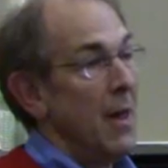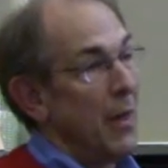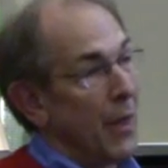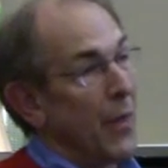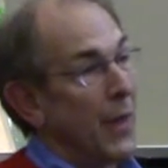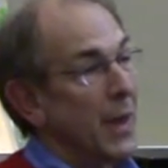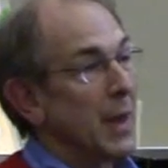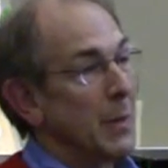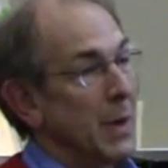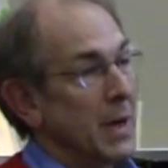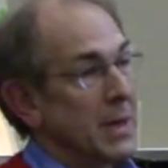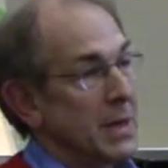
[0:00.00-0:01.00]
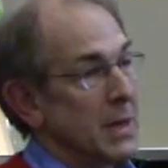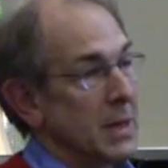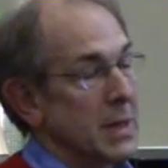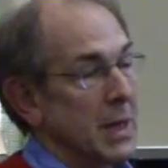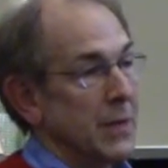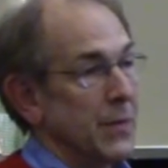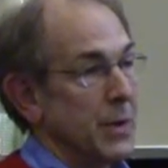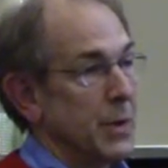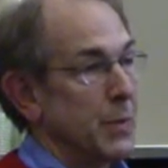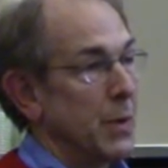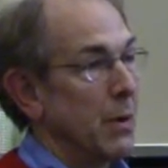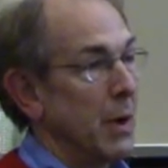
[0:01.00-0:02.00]
the thing that makes us successful as
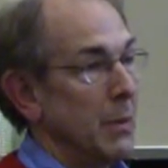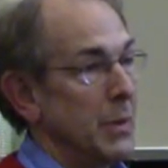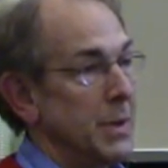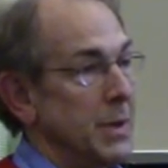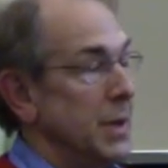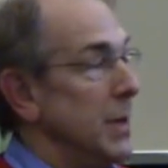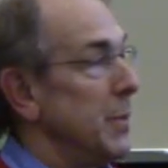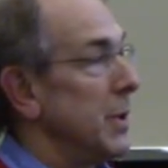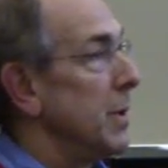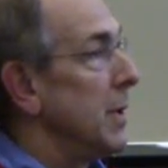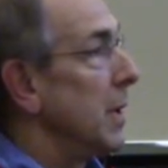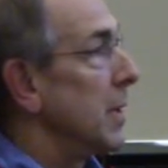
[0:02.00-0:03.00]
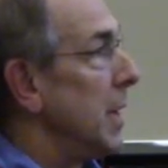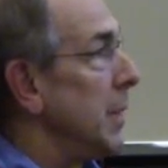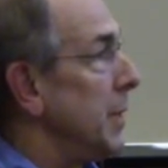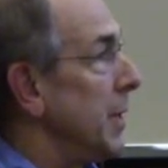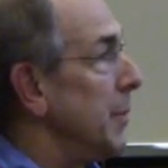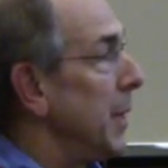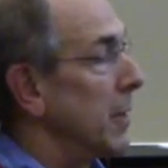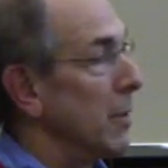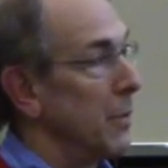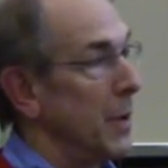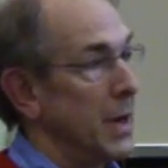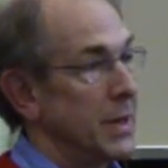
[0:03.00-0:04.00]
programmers is the ability to climb into the
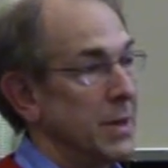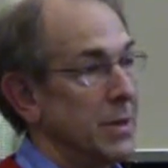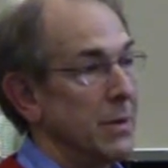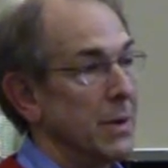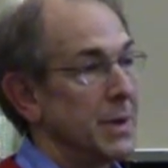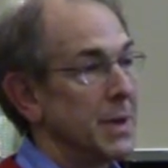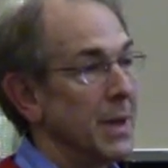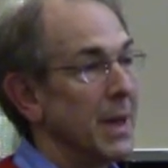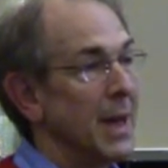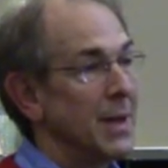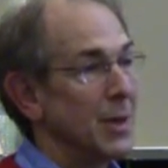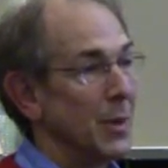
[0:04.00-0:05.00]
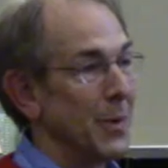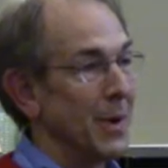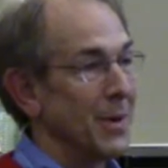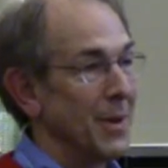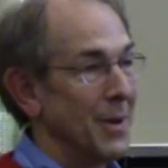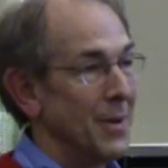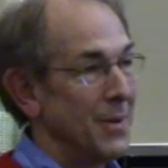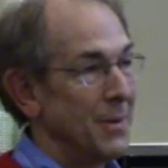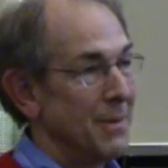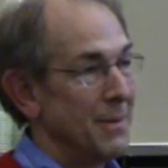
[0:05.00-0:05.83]
microprocessor and listen to the gates open and close.